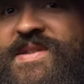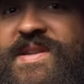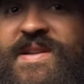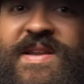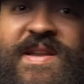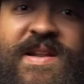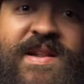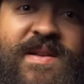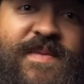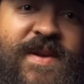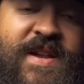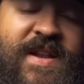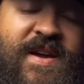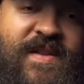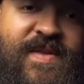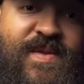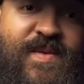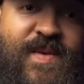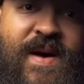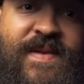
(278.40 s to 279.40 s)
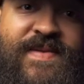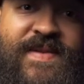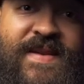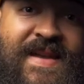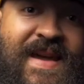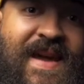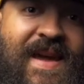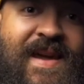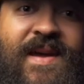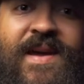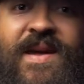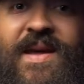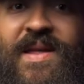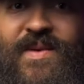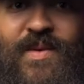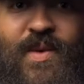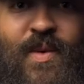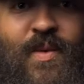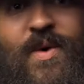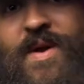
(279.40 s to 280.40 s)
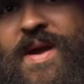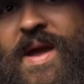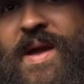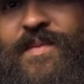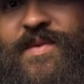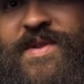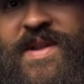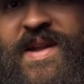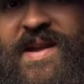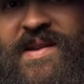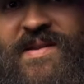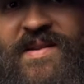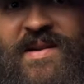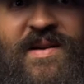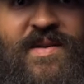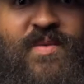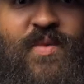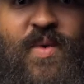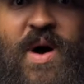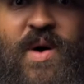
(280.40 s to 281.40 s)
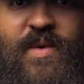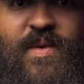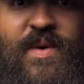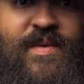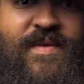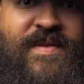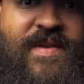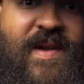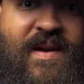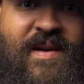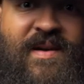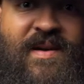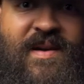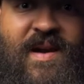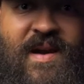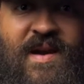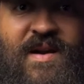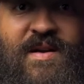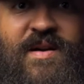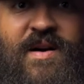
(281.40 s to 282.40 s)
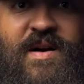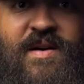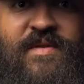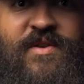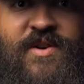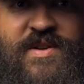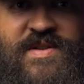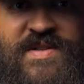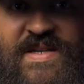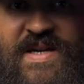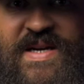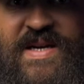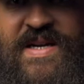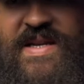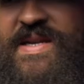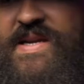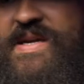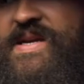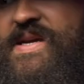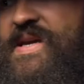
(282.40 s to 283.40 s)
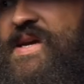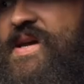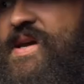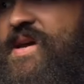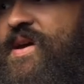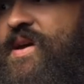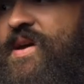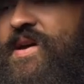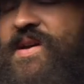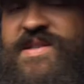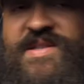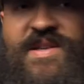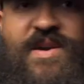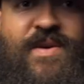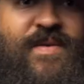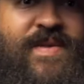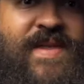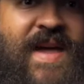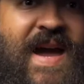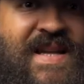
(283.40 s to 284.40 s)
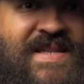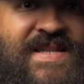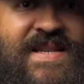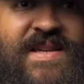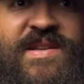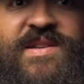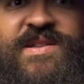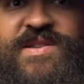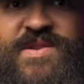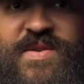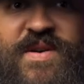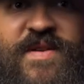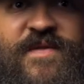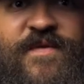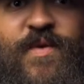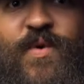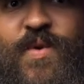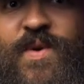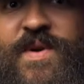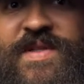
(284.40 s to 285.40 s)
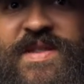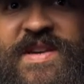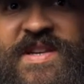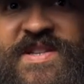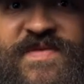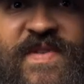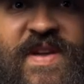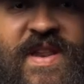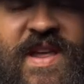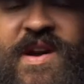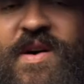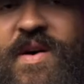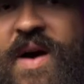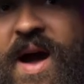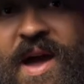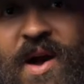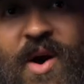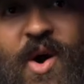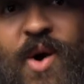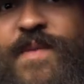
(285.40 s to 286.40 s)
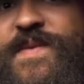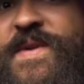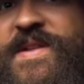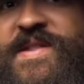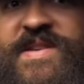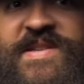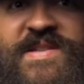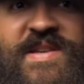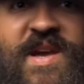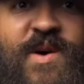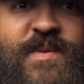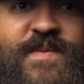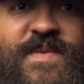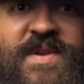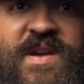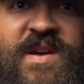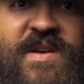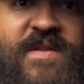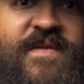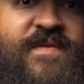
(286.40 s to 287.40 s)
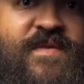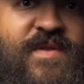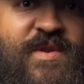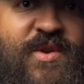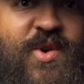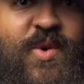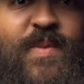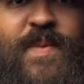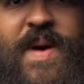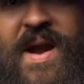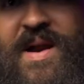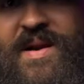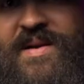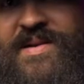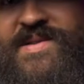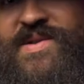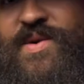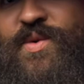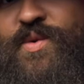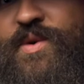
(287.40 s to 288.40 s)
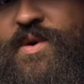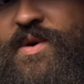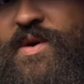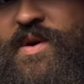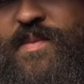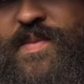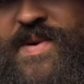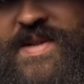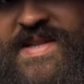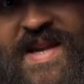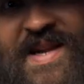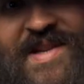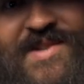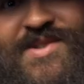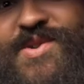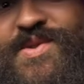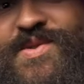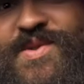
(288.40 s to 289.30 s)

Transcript: that needed to be done throughout the day that we weren't able to get done while we were taking care of our son. So that's going to do it for this video. I hope that this helped give new parents or potential